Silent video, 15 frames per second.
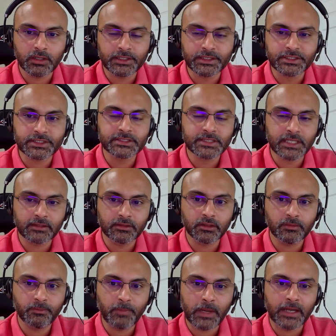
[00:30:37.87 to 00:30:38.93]
It's just that
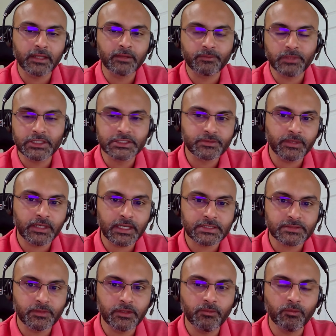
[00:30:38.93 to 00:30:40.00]
the padding placement has
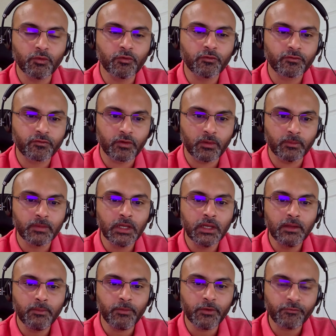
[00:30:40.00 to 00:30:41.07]
been moved from
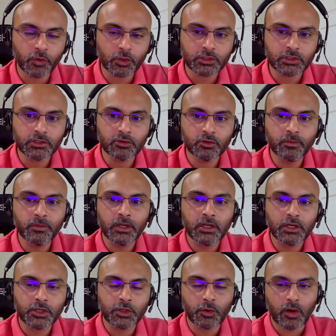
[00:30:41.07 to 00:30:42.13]
before the loop
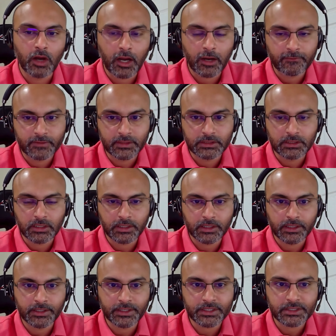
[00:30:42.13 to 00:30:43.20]
to after the
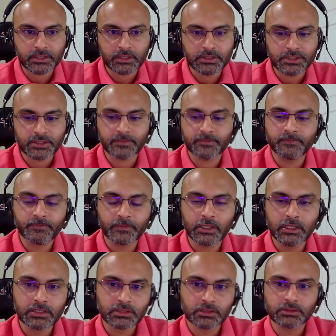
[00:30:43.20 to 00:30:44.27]
unconditional jump.
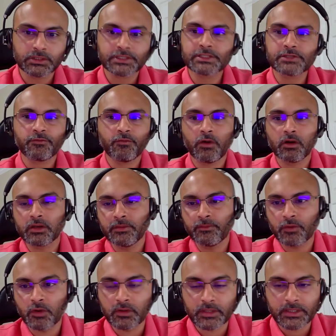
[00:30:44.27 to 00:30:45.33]
So this is work in
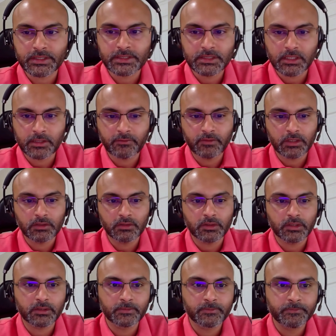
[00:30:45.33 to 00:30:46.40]
progress that we are
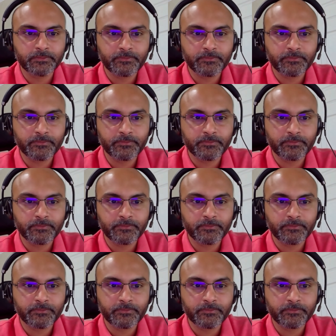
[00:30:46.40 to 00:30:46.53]
doing.